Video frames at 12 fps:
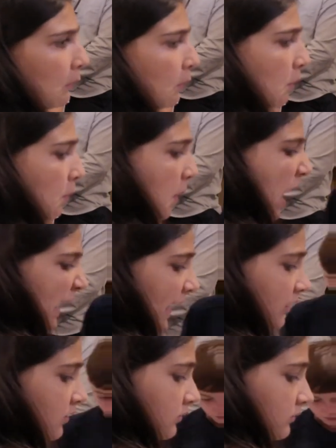at their own
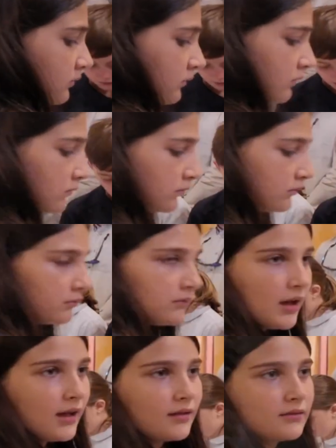pace.
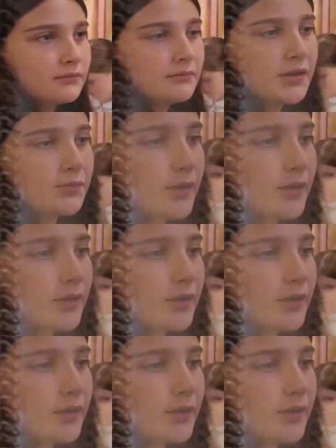In addition